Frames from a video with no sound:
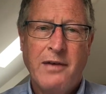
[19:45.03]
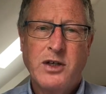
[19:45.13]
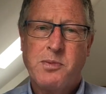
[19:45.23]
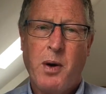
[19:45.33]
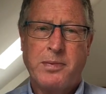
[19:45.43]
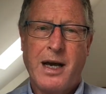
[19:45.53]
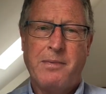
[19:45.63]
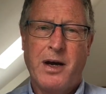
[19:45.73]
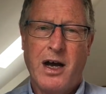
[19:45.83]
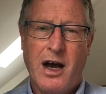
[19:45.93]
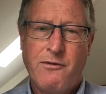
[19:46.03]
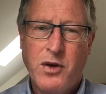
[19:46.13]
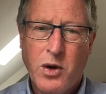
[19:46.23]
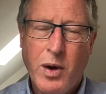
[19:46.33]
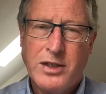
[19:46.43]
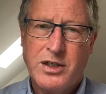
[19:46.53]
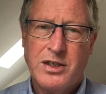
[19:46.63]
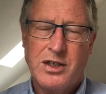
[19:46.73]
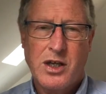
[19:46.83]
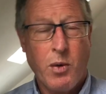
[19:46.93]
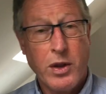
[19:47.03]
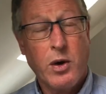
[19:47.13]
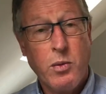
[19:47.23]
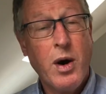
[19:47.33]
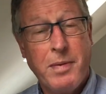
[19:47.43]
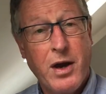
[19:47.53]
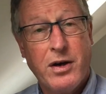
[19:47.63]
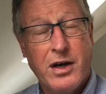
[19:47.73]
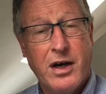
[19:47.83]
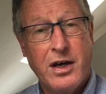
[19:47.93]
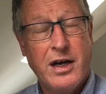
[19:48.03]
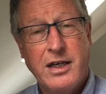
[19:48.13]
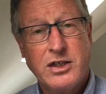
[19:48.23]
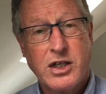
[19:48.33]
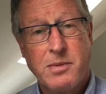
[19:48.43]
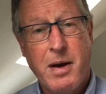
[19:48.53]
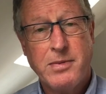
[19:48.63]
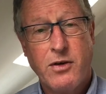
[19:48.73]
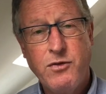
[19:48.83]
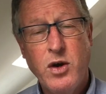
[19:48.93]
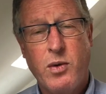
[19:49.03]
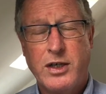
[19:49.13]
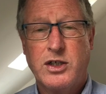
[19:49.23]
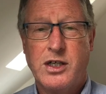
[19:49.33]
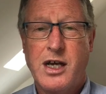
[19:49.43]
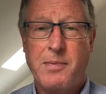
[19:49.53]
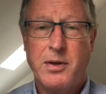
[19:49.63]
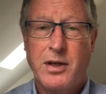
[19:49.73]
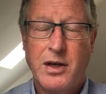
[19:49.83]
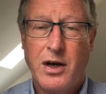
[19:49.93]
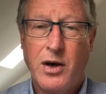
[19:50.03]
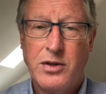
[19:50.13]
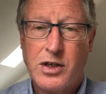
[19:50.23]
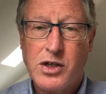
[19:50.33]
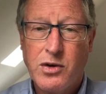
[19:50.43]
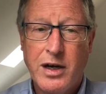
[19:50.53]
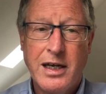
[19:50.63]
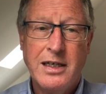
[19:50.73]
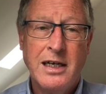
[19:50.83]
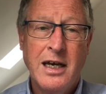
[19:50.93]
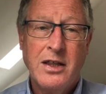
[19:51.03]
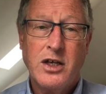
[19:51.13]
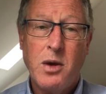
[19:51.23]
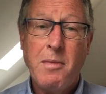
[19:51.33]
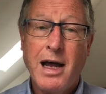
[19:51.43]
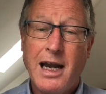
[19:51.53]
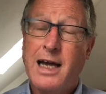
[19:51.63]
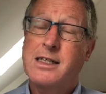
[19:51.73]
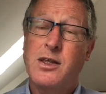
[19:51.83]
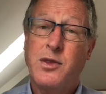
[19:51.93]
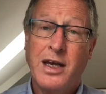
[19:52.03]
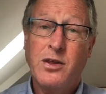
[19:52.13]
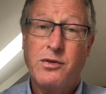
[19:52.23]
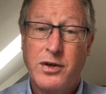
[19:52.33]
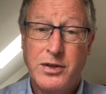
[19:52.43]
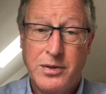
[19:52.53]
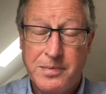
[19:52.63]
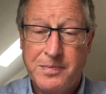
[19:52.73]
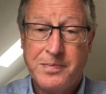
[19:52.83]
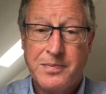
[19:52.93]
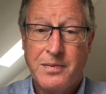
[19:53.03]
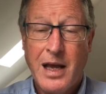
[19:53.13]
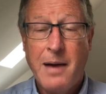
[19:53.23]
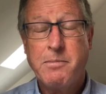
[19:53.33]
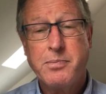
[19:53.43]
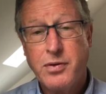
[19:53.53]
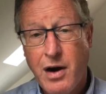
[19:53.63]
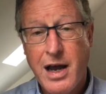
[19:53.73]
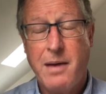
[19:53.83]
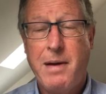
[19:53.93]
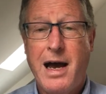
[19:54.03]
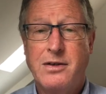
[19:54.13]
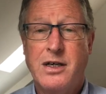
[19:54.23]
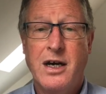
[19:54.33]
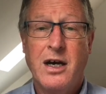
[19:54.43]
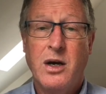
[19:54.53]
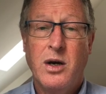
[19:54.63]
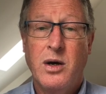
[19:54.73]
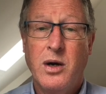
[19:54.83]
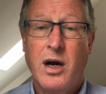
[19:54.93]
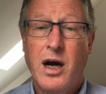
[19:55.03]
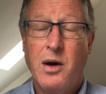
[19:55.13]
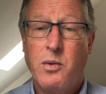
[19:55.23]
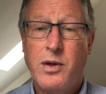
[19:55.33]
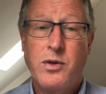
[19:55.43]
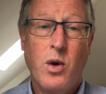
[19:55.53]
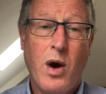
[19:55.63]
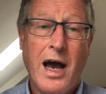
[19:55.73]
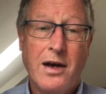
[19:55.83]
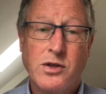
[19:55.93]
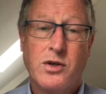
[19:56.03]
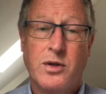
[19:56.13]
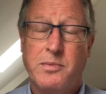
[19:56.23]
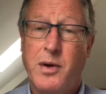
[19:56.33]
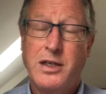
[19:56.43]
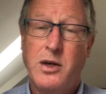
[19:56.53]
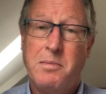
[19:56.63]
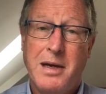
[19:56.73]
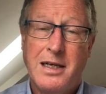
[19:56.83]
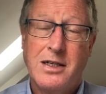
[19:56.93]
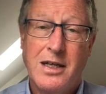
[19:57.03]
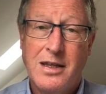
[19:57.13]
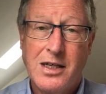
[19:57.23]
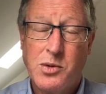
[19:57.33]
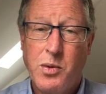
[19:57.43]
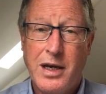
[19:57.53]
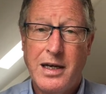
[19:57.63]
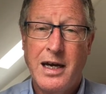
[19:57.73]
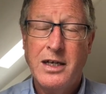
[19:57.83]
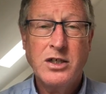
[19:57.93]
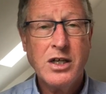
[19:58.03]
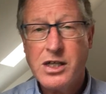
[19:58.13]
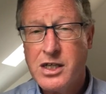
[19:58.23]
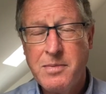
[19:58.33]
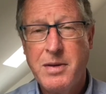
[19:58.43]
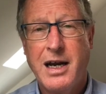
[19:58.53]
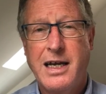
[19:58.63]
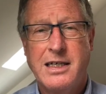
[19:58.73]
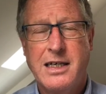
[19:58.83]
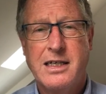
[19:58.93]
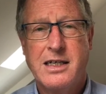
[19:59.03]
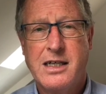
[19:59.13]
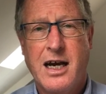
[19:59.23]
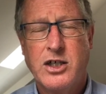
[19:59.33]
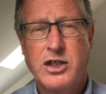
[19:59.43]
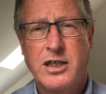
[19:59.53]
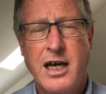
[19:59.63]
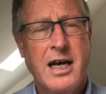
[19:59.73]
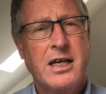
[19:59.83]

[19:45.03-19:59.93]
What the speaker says: I've just popped up a few questions, there will be, in just a moment, a few questions up on the screen that you might like to think through and pray about with your house group when you meet this week. Just stimulate discussion